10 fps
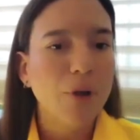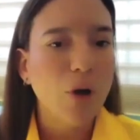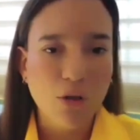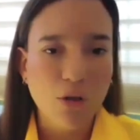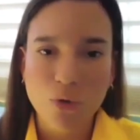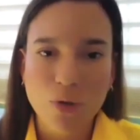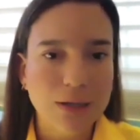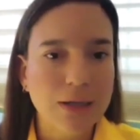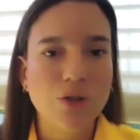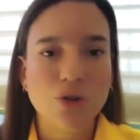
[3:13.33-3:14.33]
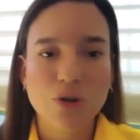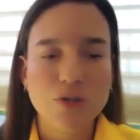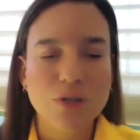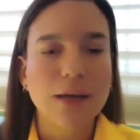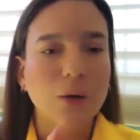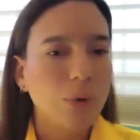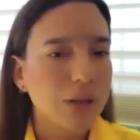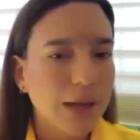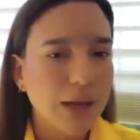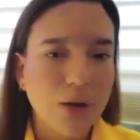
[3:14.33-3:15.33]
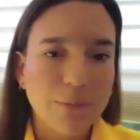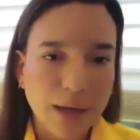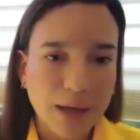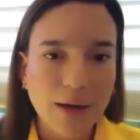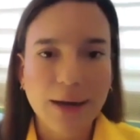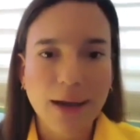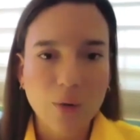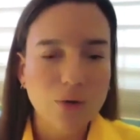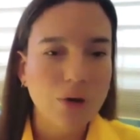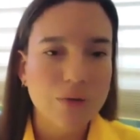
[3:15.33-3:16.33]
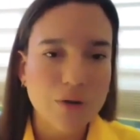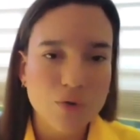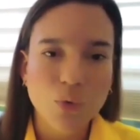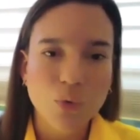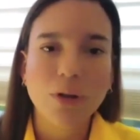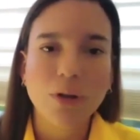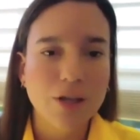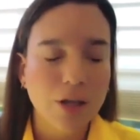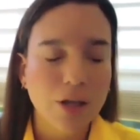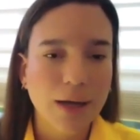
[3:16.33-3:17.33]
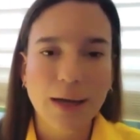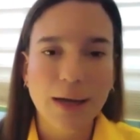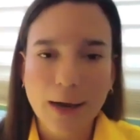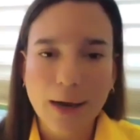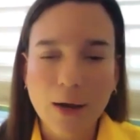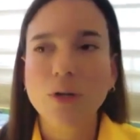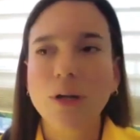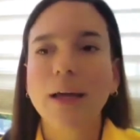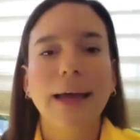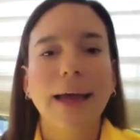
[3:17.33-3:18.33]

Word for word: Also the teachers, when they come in and out of the school, they check in and out,